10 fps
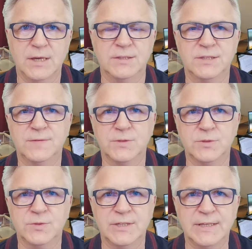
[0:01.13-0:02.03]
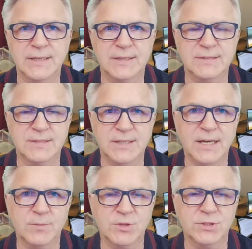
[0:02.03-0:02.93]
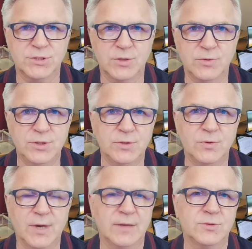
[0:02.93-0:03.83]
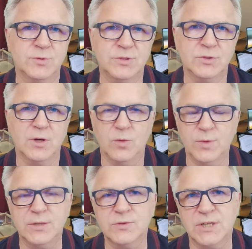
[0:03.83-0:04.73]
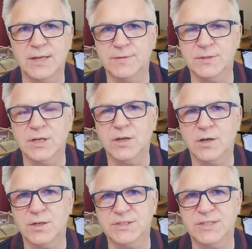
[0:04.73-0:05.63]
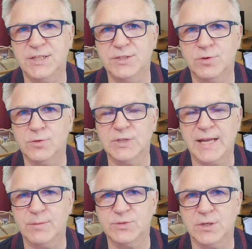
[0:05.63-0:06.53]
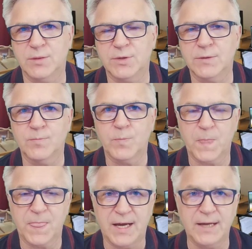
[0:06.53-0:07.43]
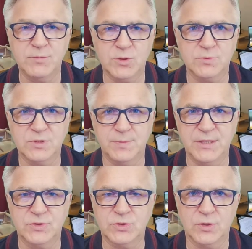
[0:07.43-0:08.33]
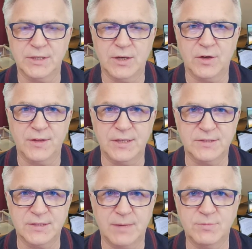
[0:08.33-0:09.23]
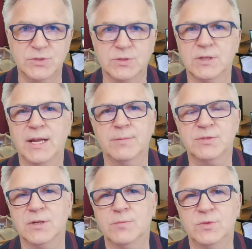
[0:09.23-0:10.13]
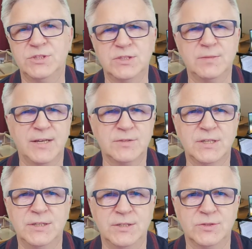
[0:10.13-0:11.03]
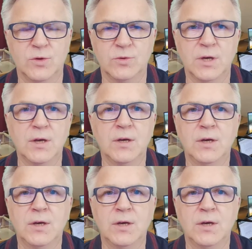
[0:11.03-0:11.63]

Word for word: Hi, Dude here, and today I'm going to show you how to install Windows 11 on a 10-year-old laptop. I'm going to be installing it on this Samsung laptop, which is about 10 years old,